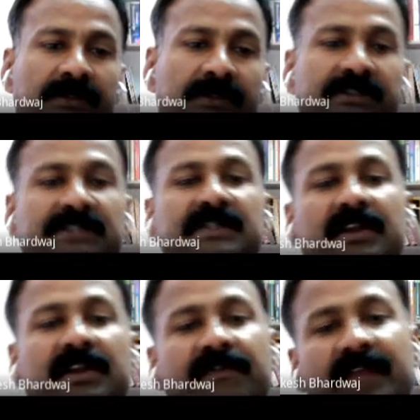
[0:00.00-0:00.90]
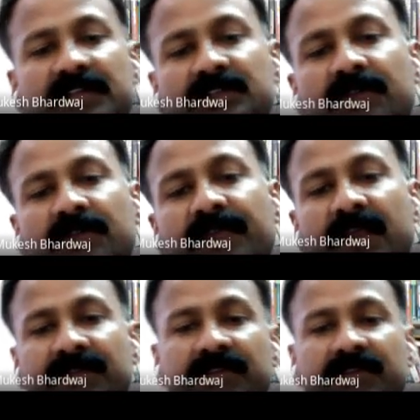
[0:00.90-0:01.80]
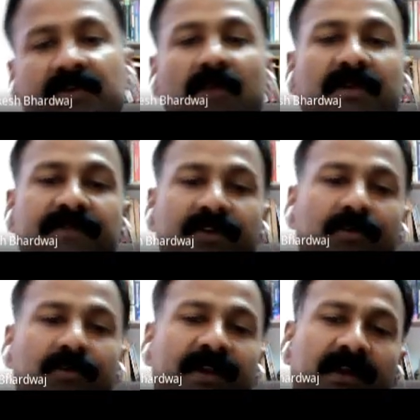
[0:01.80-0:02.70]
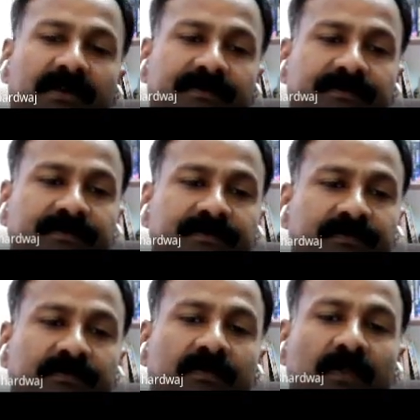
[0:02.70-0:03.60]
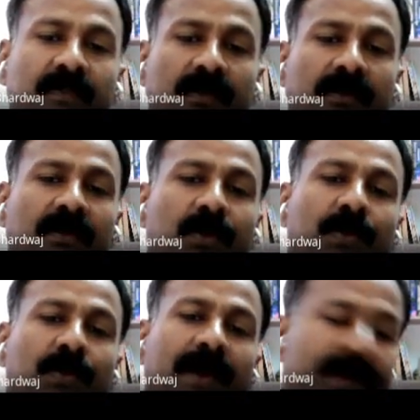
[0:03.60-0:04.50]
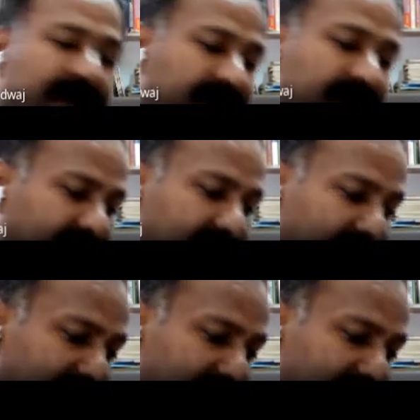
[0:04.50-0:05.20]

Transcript: Since the reflection of waves is common phenomena, we identify